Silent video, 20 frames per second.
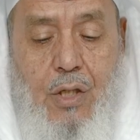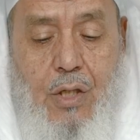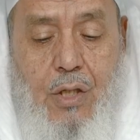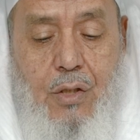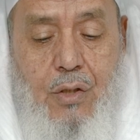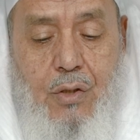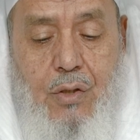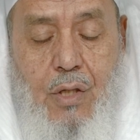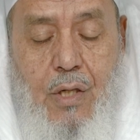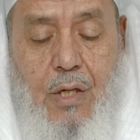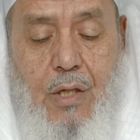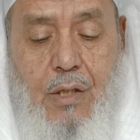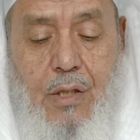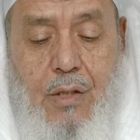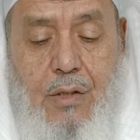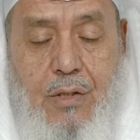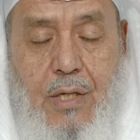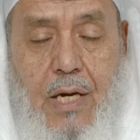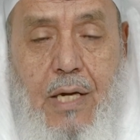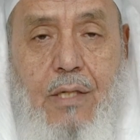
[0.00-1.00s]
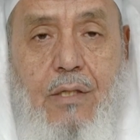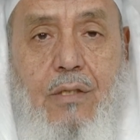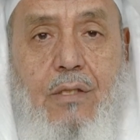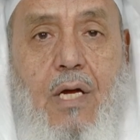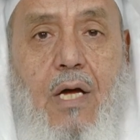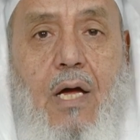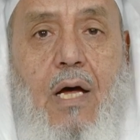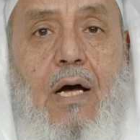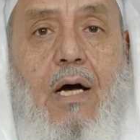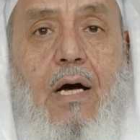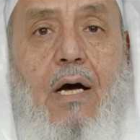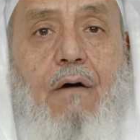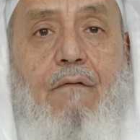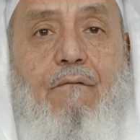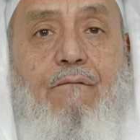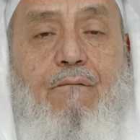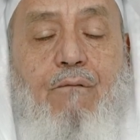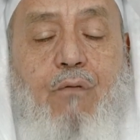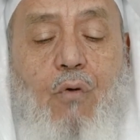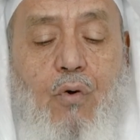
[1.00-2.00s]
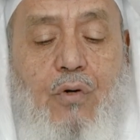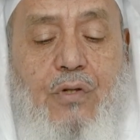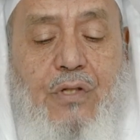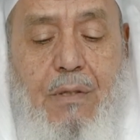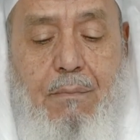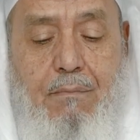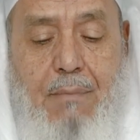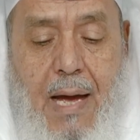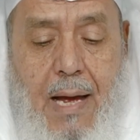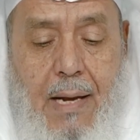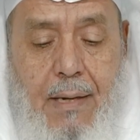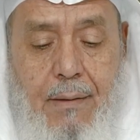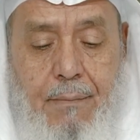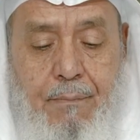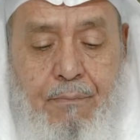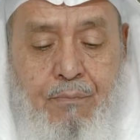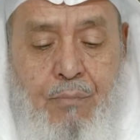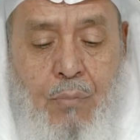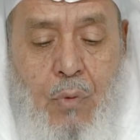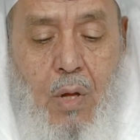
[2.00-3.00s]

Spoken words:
contained 40 men,